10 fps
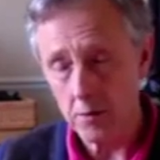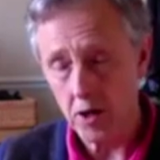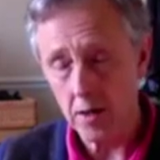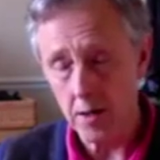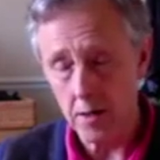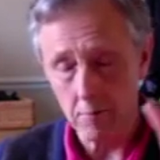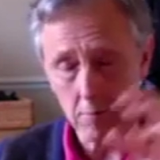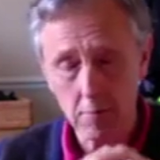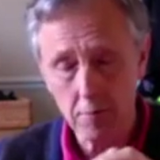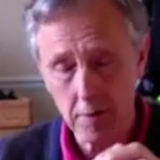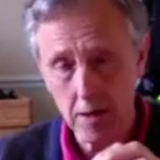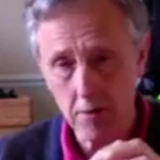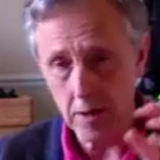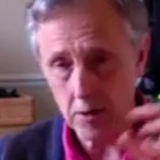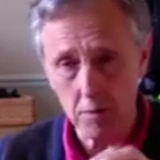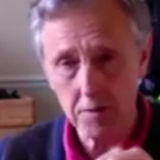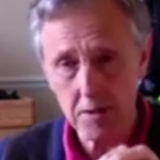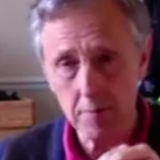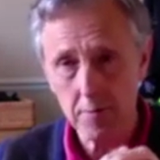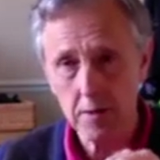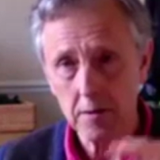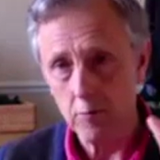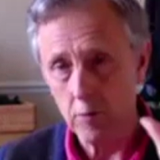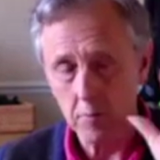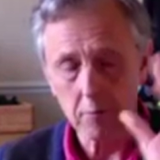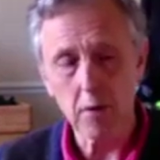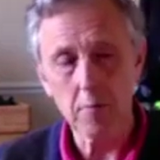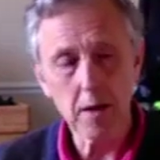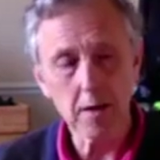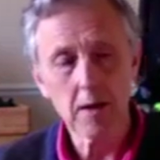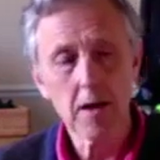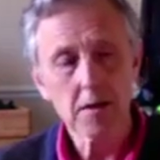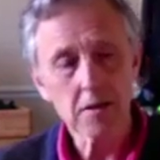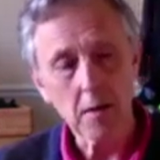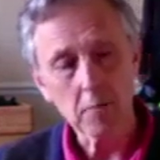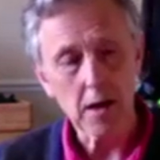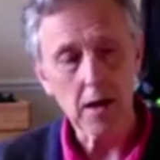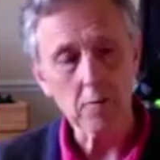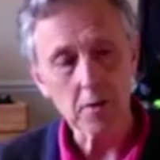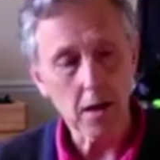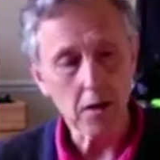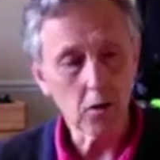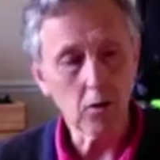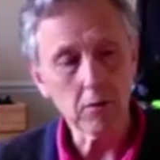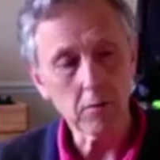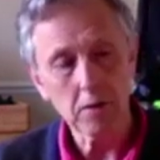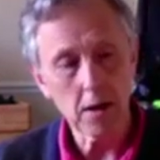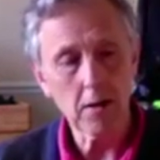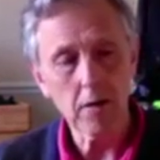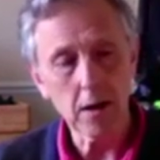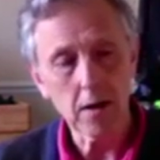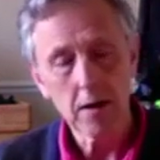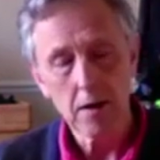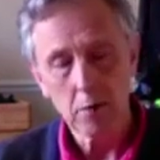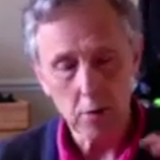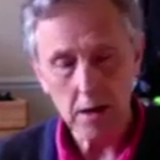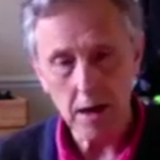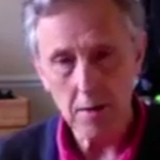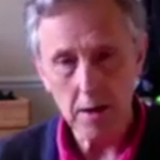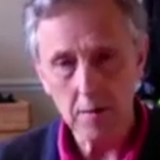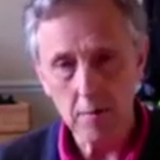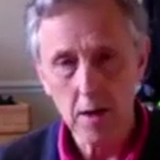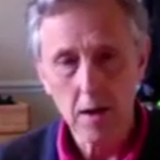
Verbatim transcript: Gendlin theory concept would pop in. Sometimes a Jung theory would come in.